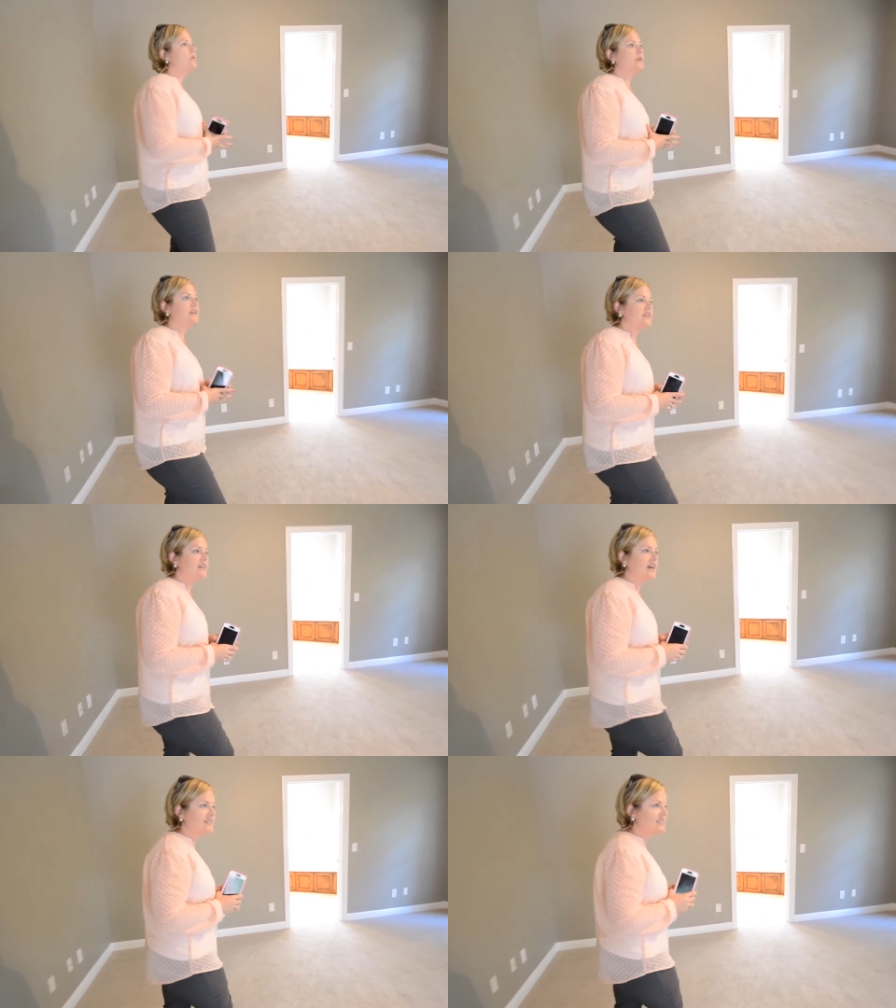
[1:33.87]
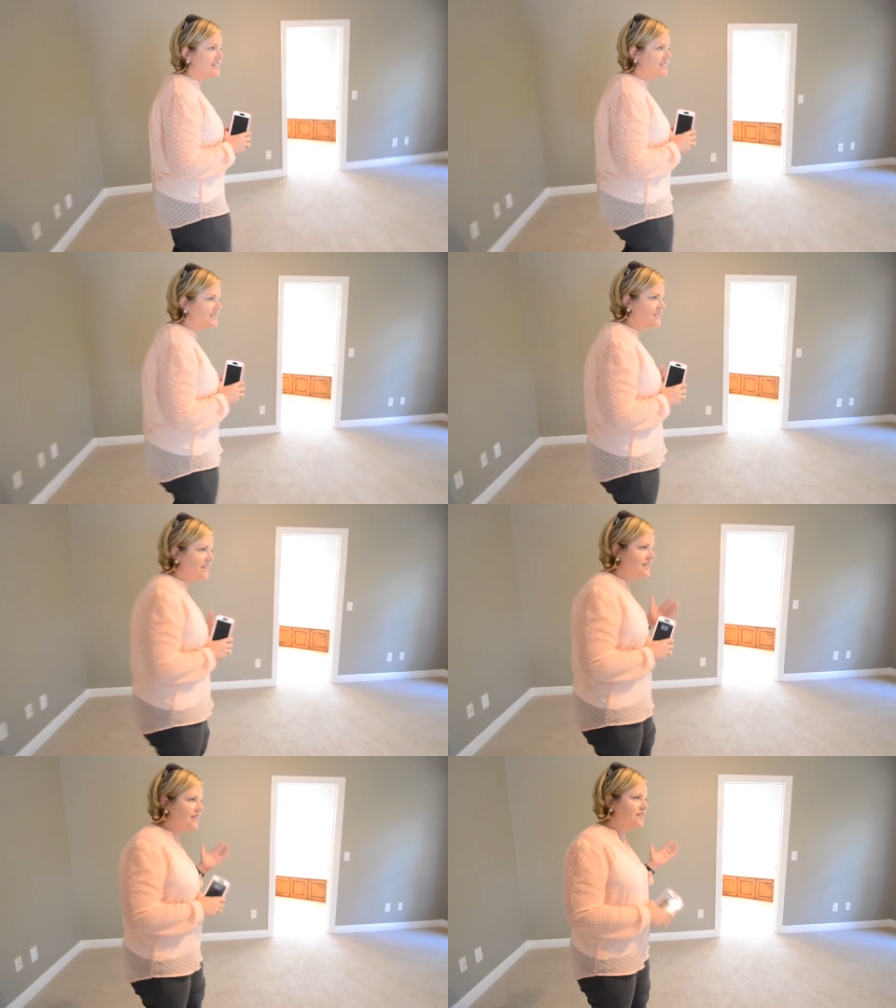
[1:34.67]
One of the nice things that
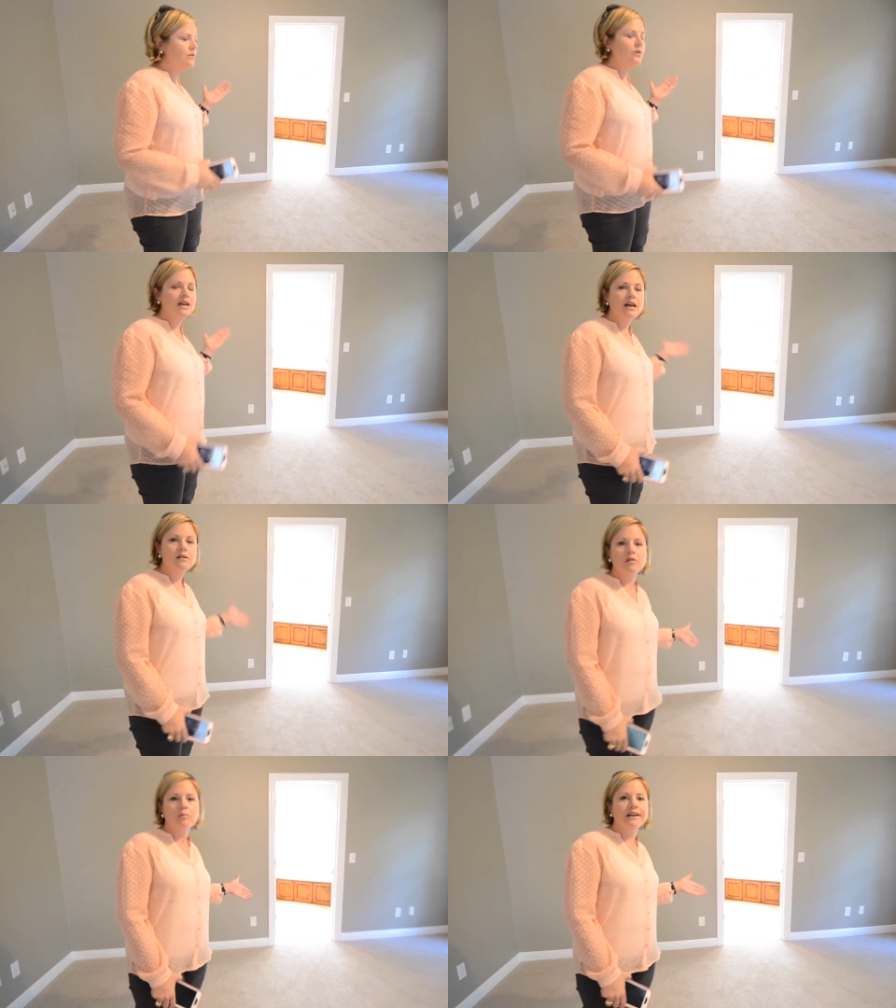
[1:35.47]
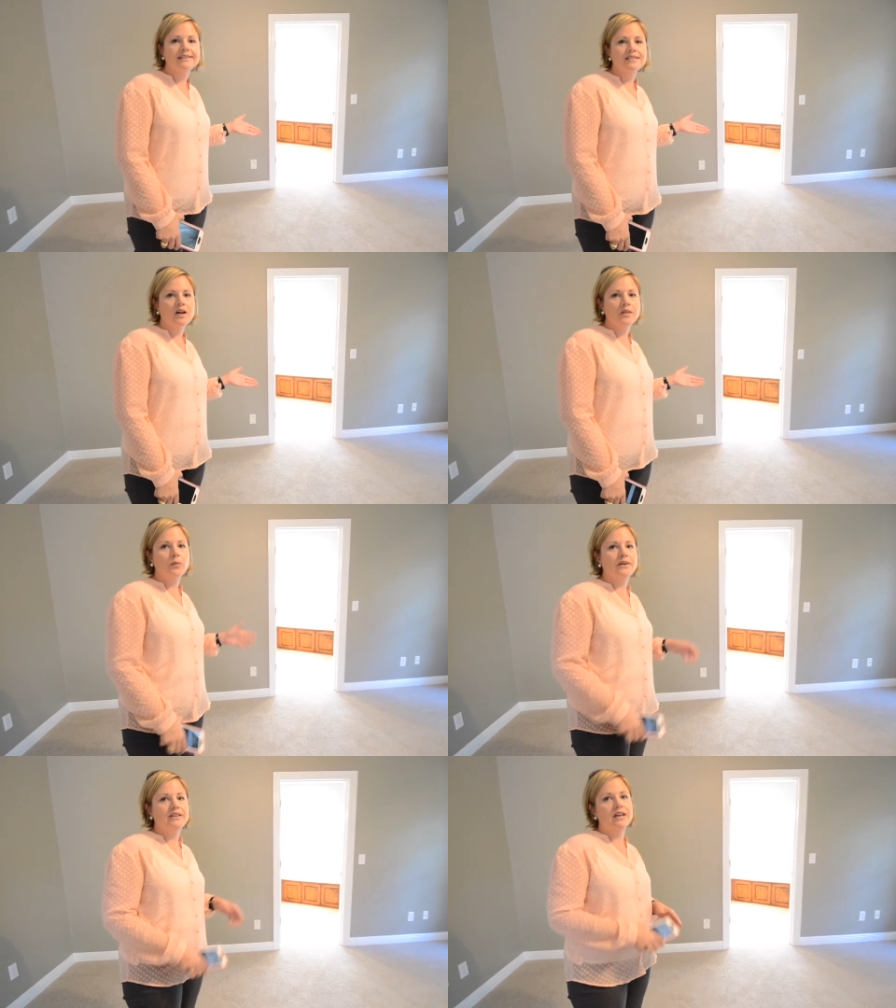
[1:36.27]
they did, they went ahead and replaced all
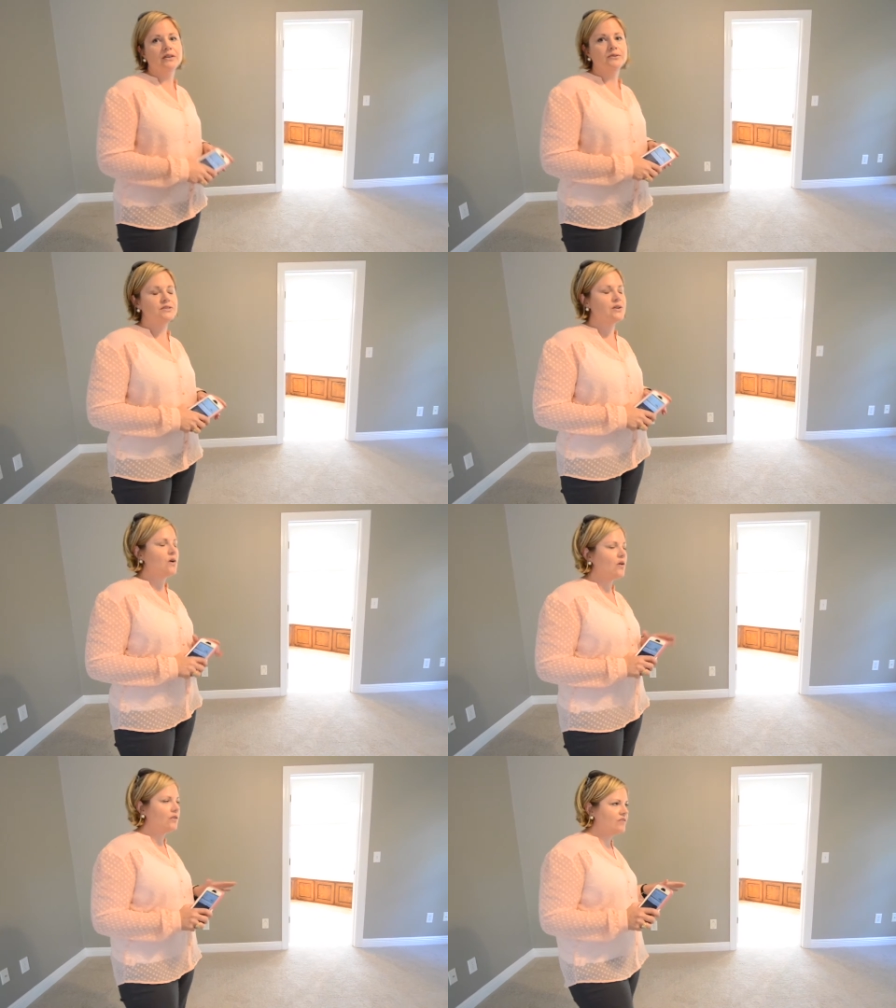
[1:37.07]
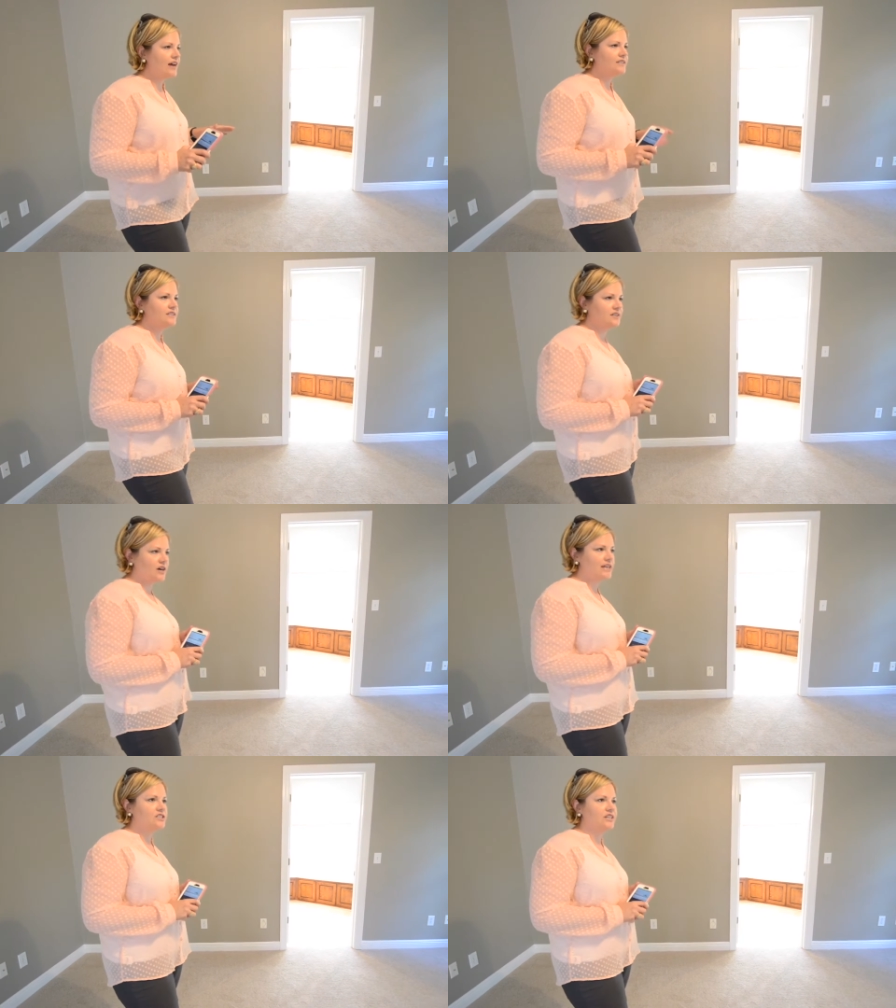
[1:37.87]
the windows. So all of that is in
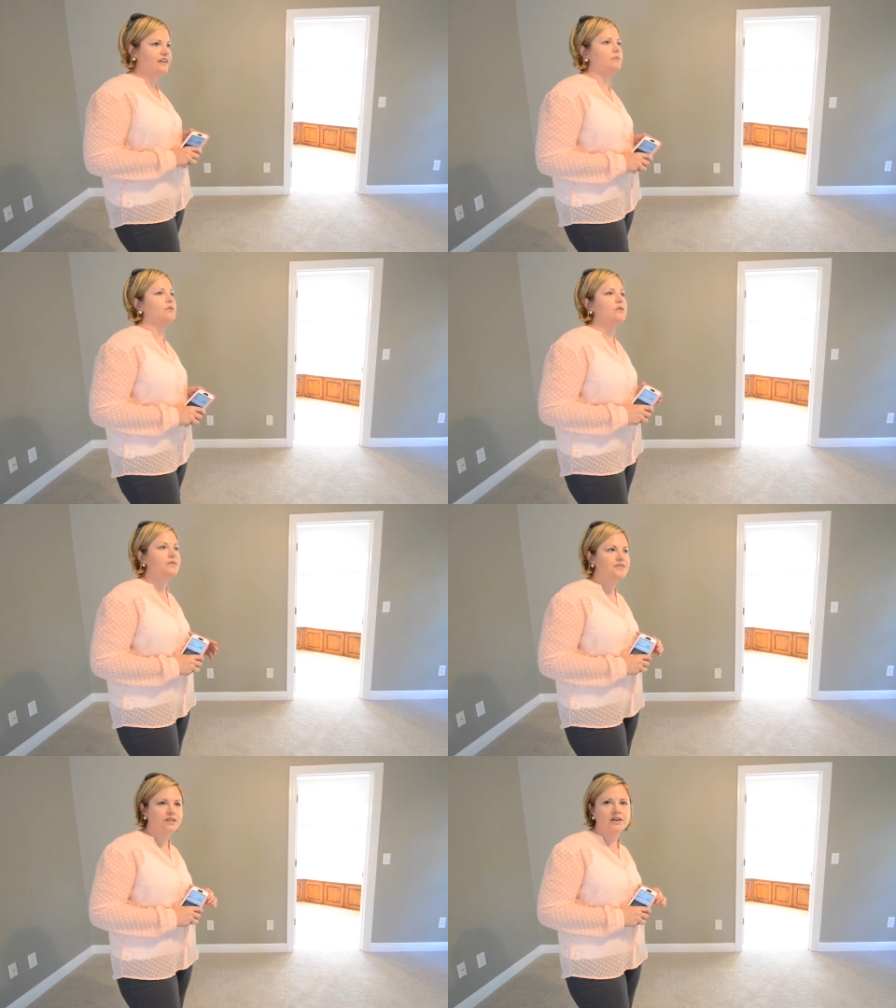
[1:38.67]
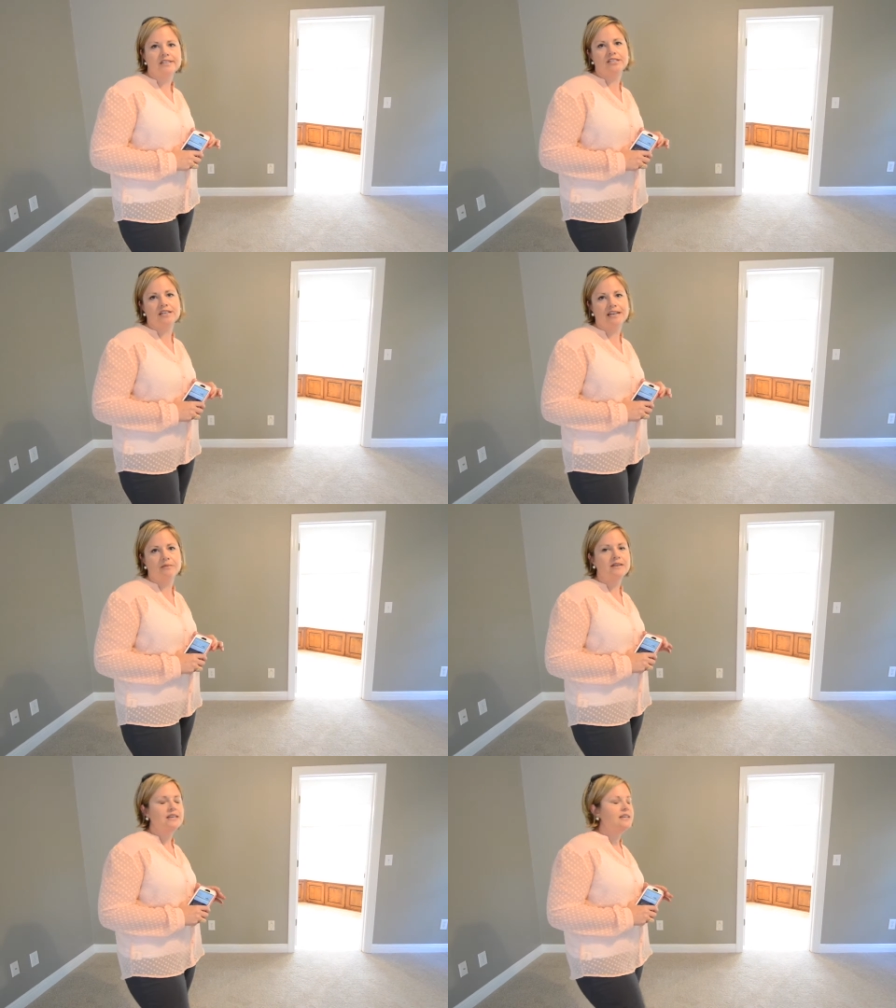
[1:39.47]
great shape. The roof's in great shape.